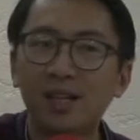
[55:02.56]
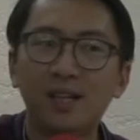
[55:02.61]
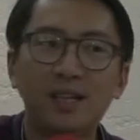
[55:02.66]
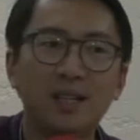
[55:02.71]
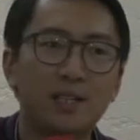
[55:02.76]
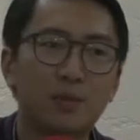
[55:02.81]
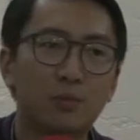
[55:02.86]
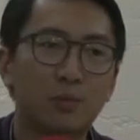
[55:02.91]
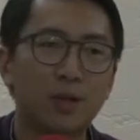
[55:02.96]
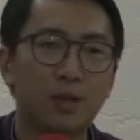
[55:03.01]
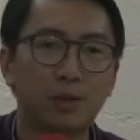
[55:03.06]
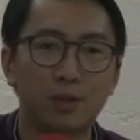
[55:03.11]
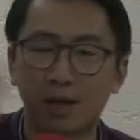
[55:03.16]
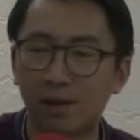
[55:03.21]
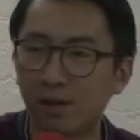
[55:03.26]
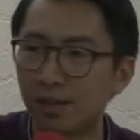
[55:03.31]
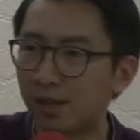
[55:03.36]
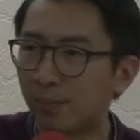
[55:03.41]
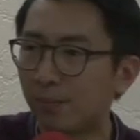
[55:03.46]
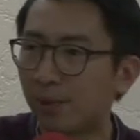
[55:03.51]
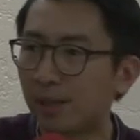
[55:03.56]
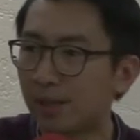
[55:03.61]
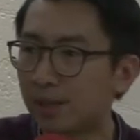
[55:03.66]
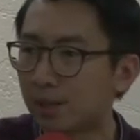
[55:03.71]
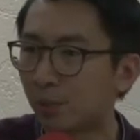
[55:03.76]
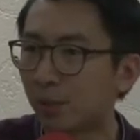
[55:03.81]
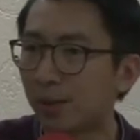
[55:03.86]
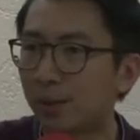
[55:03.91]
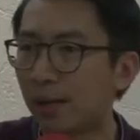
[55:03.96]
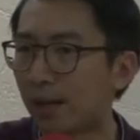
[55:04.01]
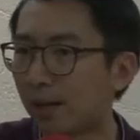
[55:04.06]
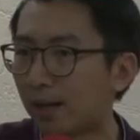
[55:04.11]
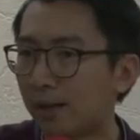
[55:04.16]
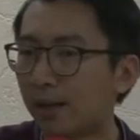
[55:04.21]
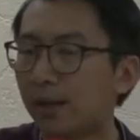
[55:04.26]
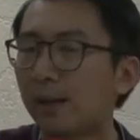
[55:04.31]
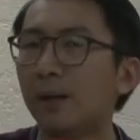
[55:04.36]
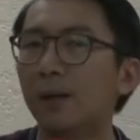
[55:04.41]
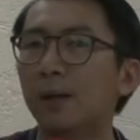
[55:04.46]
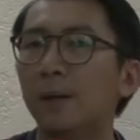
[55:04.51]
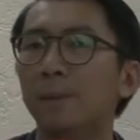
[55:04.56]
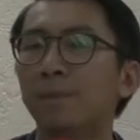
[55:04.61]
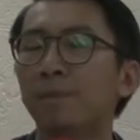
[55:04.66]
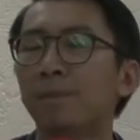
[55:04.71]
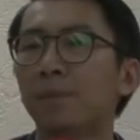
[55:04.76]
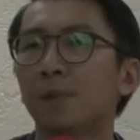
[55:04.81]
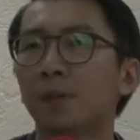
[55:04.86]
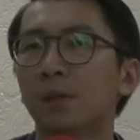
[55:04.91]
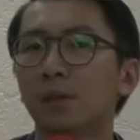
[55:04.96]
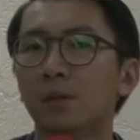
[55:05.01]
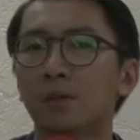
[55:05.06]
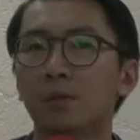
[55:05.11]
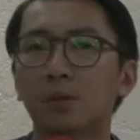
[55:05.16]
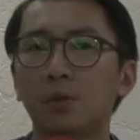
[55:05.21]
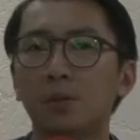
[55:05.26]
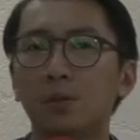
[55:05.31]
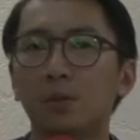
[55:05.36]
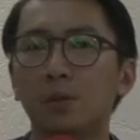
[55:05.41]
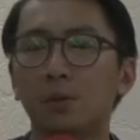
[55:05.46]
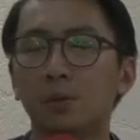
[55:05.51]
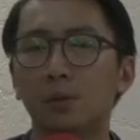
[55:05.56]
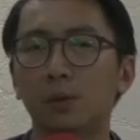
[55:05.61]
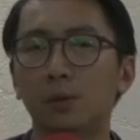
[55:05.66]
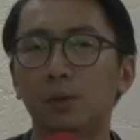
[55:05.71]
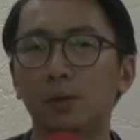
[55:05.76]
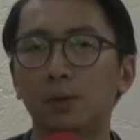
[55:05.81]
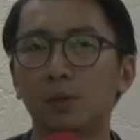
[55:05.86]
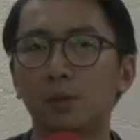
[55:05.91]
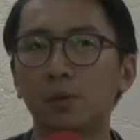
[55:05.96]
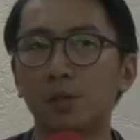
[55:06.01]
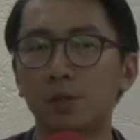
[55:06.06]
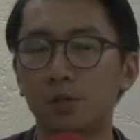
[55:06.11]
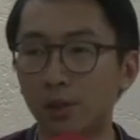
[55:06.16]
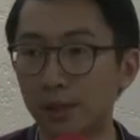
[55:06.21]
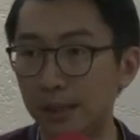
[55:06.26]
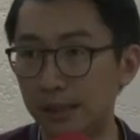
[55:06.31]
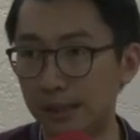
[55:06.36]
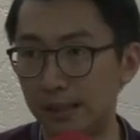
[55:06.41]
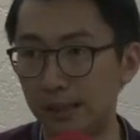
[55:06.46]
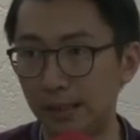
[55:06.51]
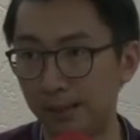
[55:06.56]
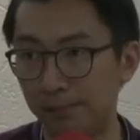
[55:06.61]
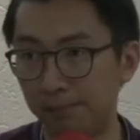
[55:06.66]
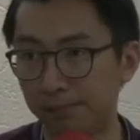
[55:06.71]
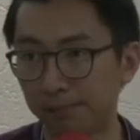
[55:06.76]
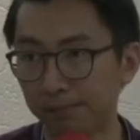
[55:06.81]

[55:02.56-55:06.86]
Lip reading: it this way, you can interpret this way, da. So it's not easy.